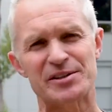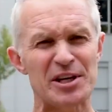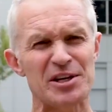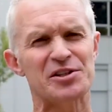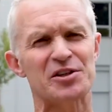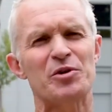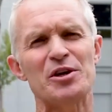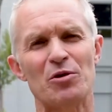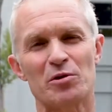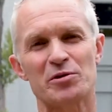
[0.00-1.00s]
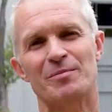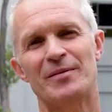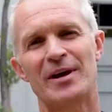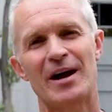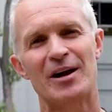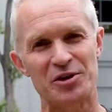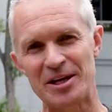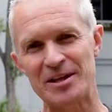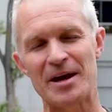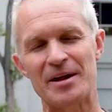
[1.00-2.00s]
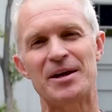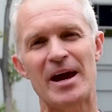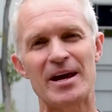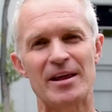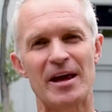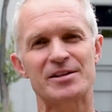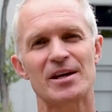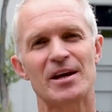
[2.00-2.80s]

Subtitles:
10 years is pretty awesome. I was reading the other day that